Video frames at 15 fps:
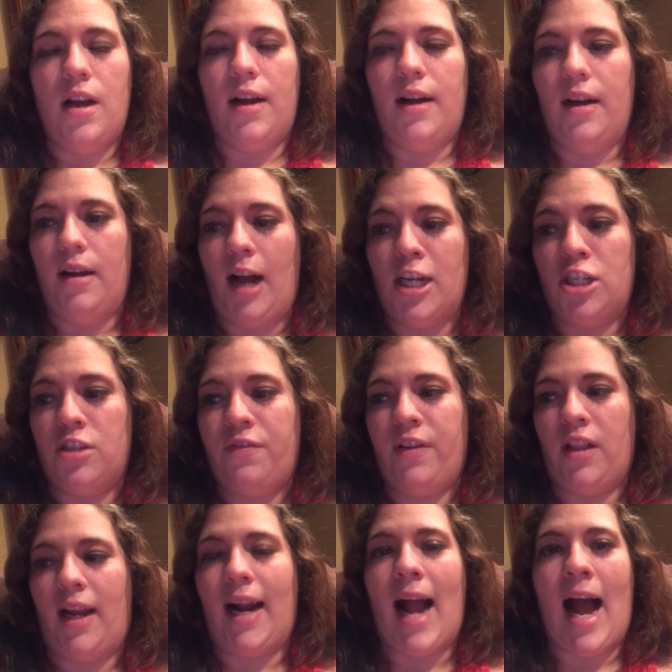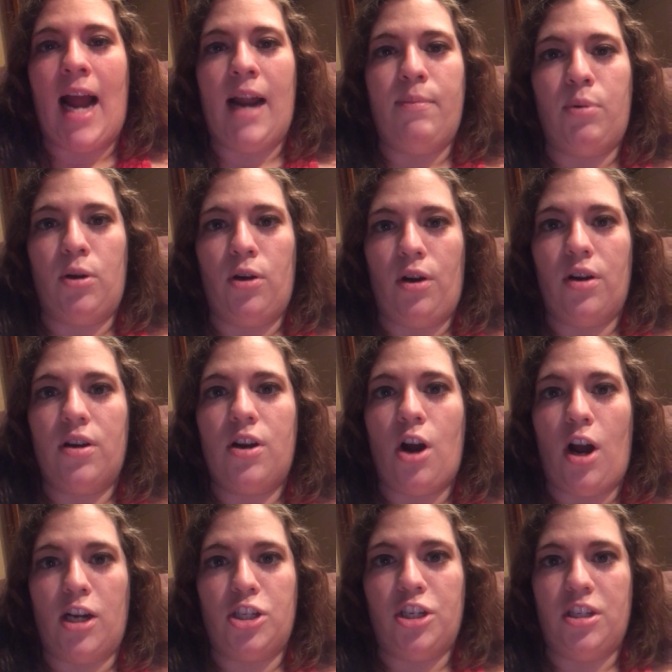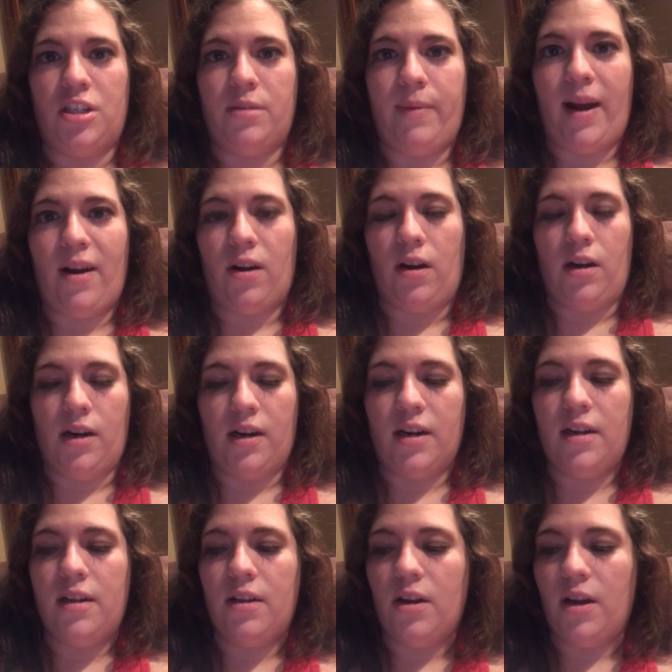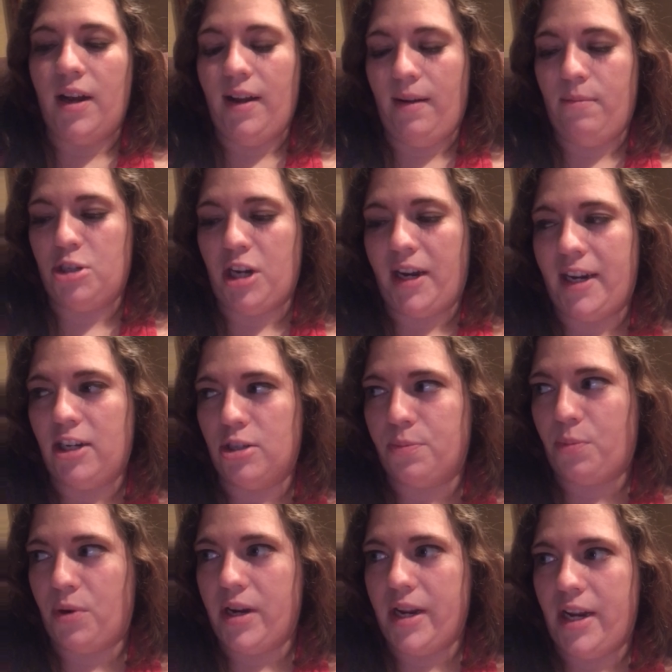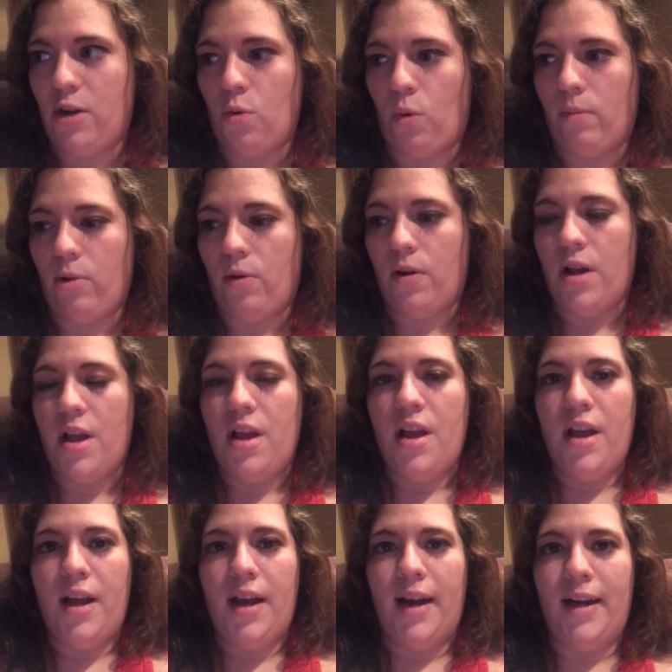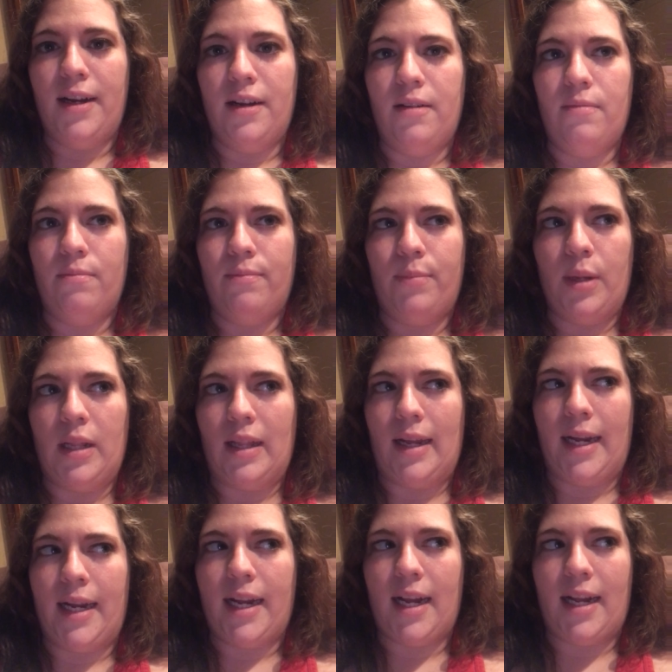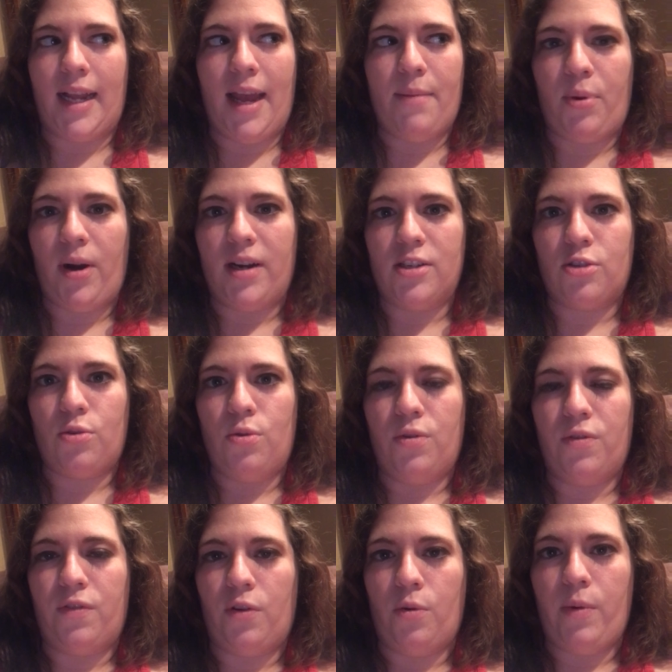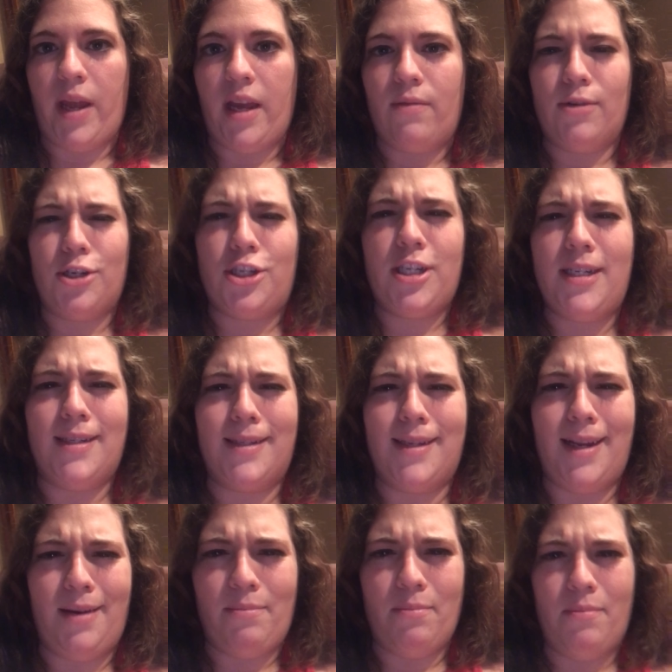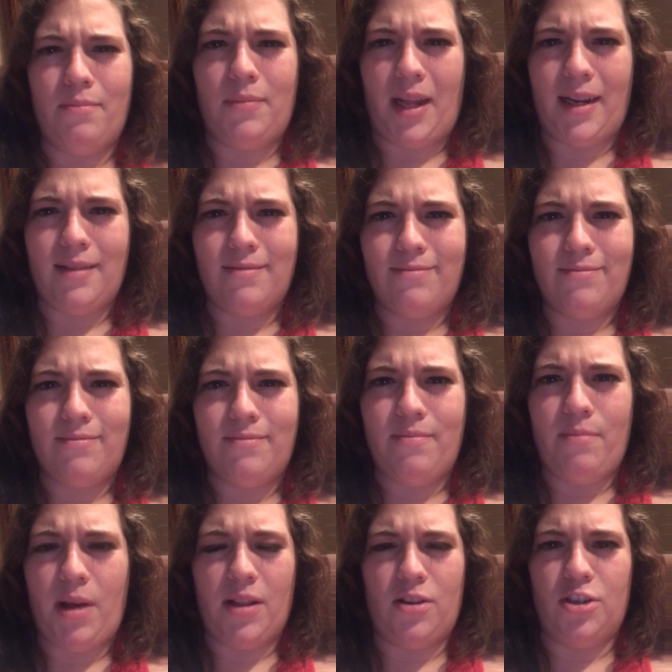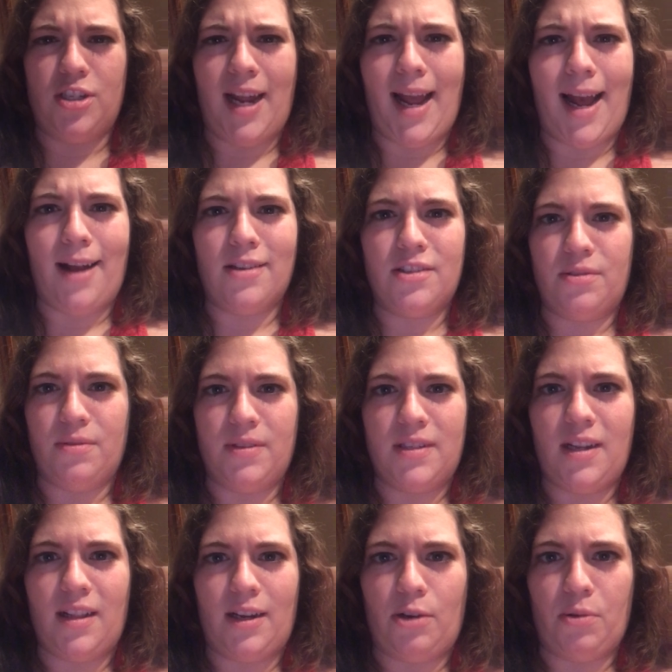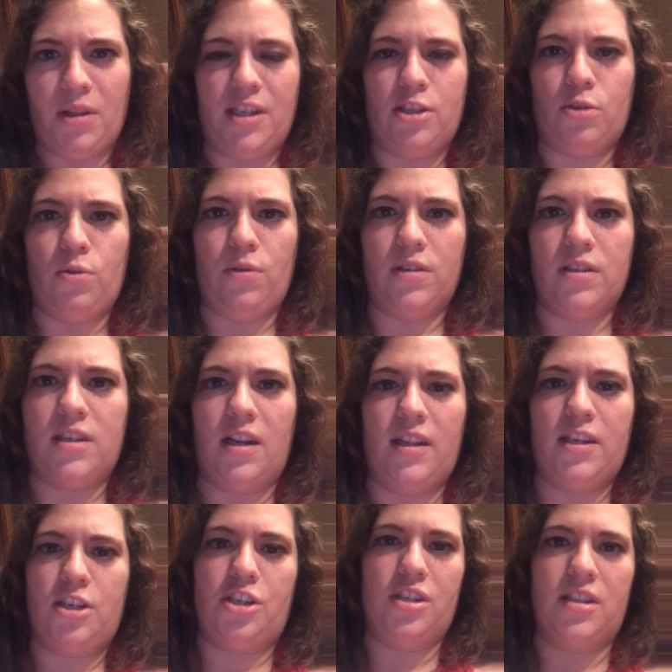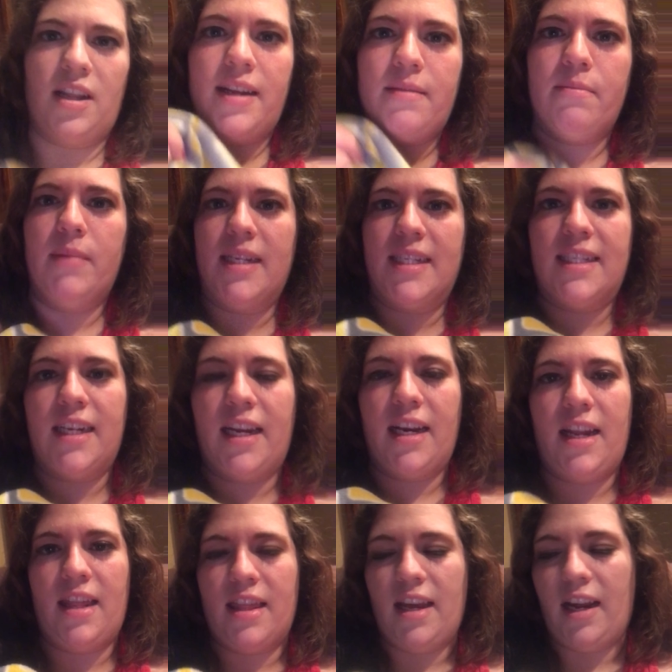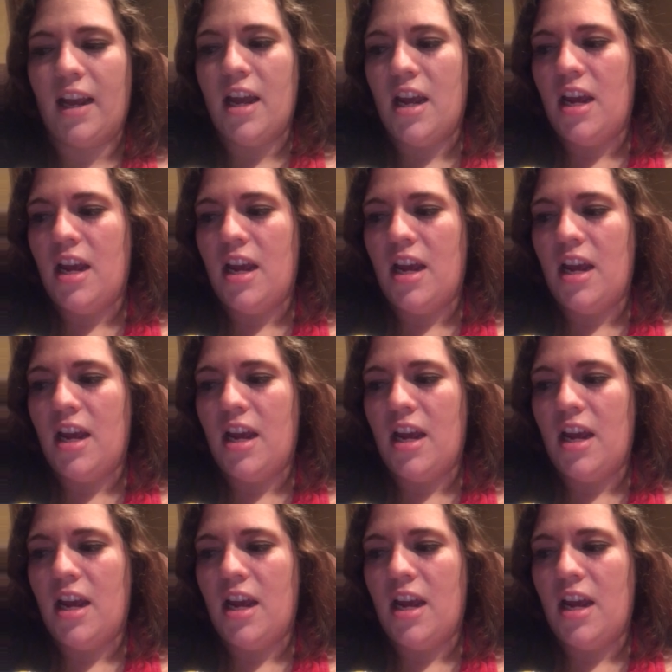I just feel like hyper cautious about her, which I hear is pretty normal. But like I kept her out of school for a week, which she's in like Mother's Day out, so it's not like really school. It's not like she's like missing anything.